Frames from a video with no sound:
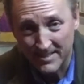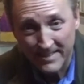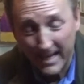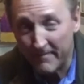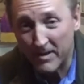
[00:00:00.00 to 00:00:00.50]

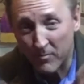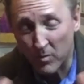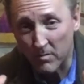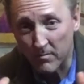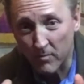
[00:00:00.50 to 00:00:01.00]
Even if
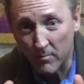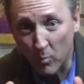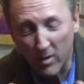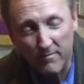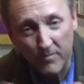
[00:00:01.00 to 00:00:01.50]
we're from
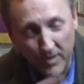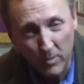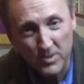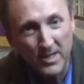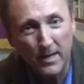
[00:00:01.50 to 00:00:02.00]
one of
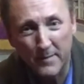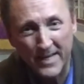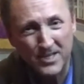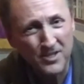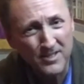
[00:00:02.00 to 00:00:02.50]
those
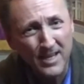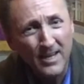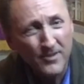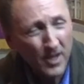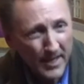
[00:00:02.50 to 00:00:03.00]
denominations,
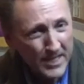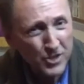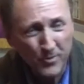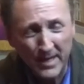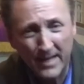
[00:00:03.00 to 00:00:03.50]
the least
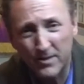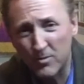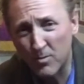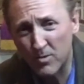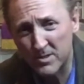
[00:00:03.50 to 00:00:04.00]
you and I can do
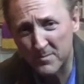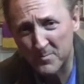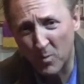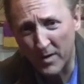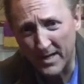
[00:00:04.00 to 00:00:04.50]
on Christmas
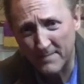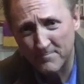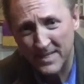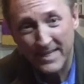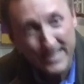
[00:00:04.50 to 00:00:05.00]
morning
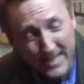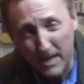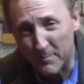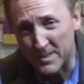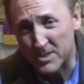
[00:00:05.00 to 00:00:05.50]
is get
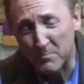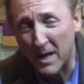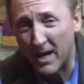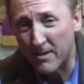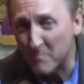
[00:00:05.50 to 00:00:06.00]
up and
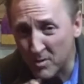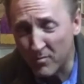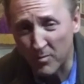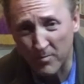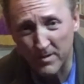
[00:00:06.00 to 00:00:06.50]
smile and move
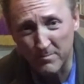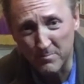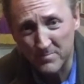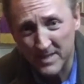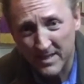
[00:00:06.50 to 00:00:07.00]
with rhythm.
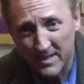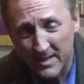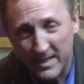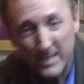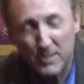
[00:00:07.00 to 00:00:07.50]

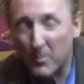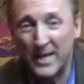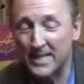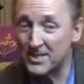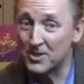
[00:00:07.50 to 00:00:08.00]
If someone
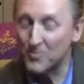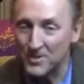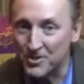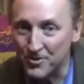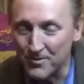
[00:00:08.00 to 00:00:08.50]
asks
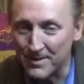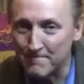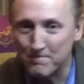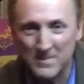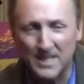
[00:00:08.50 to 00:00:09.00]
what you're
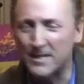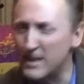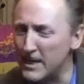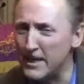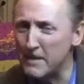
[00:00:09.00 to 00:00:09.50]
doing, say,
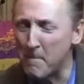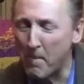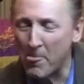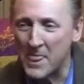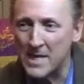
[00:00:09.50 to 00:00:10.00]
today,
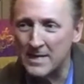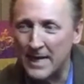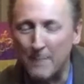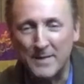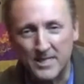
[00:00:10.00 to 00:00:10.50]

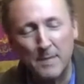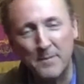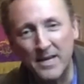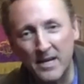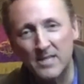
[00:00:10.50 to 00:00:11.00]
I'm
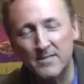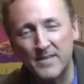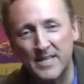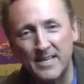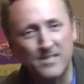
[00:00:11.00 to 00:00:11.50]
accepting God's
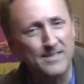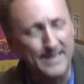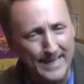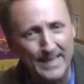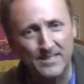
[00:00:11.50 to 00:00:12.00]
invitation to
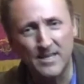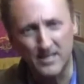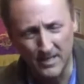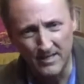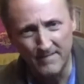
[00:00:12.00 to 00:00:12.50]
dance in
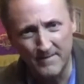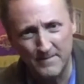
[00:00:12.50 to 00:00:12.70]
His love.